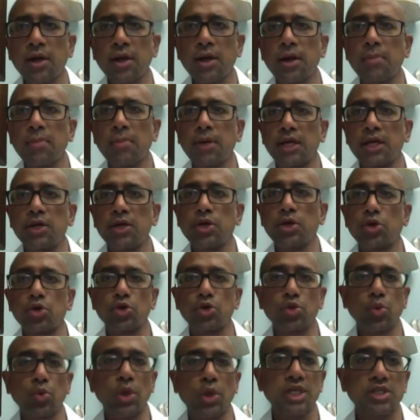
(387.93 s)
But in truth,
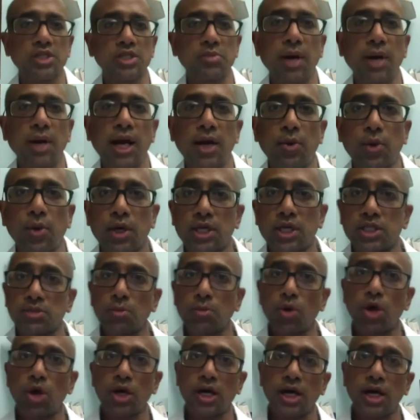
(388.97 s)
what is mild, what is
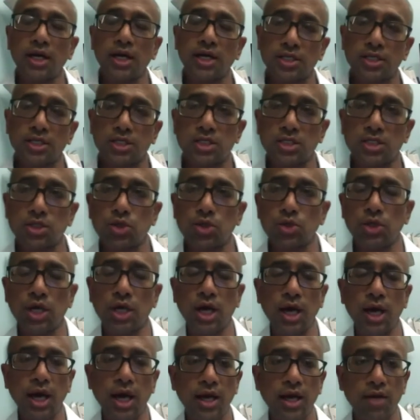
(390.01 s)
moderate is to the
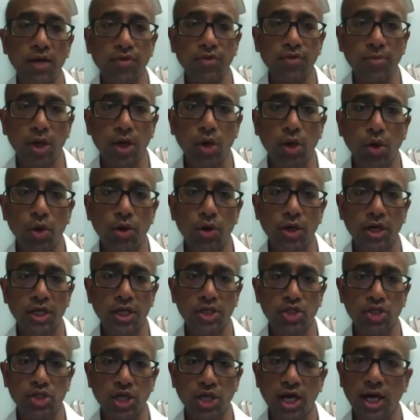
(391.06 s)
eye of the beholder
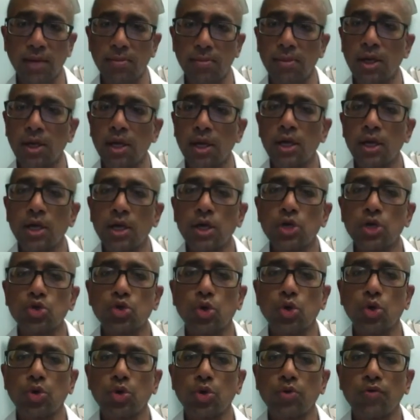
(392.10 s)
each time.
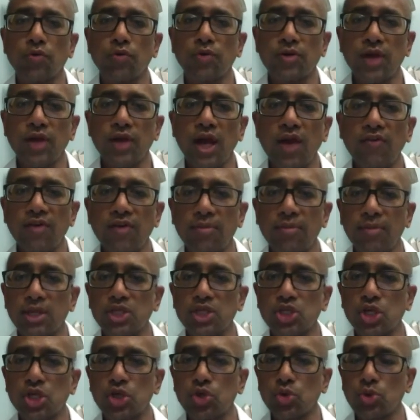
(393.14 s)
So if we have a
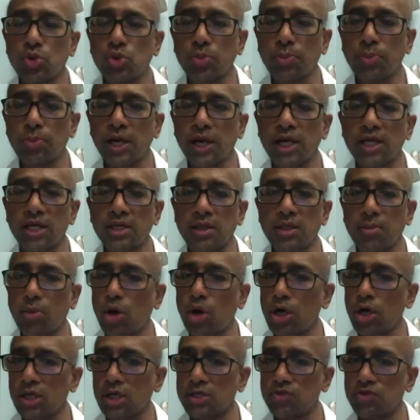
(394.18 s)
machine to predict the
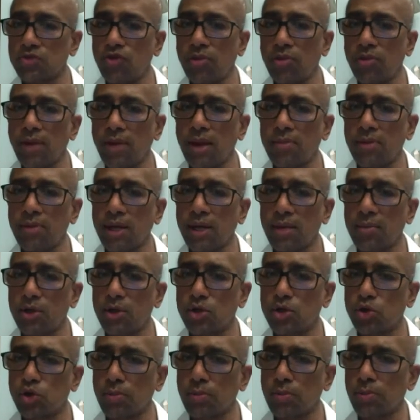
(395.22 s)
models, we may be able to
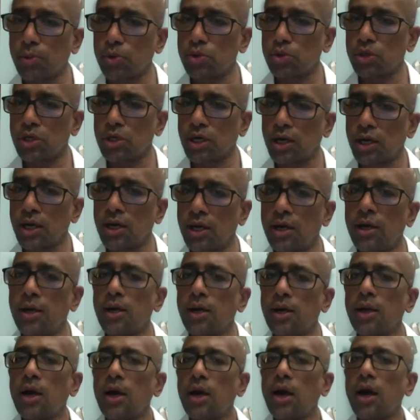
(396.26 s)
improve the
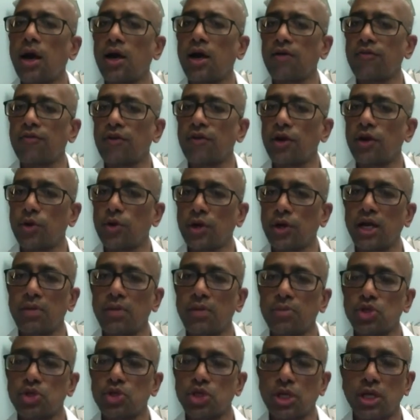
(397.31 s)
heart failure
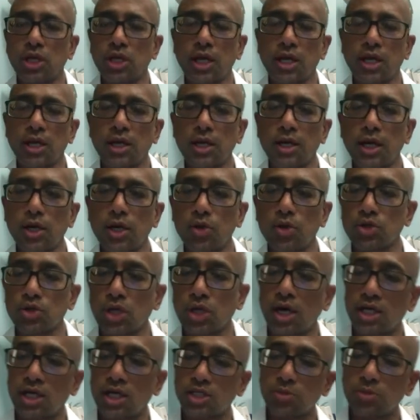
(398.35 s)
readmission and reduce the
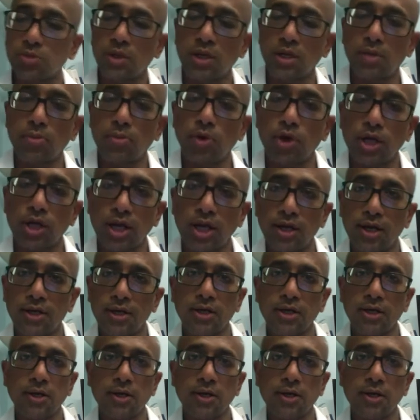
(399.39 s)
hospital mortality.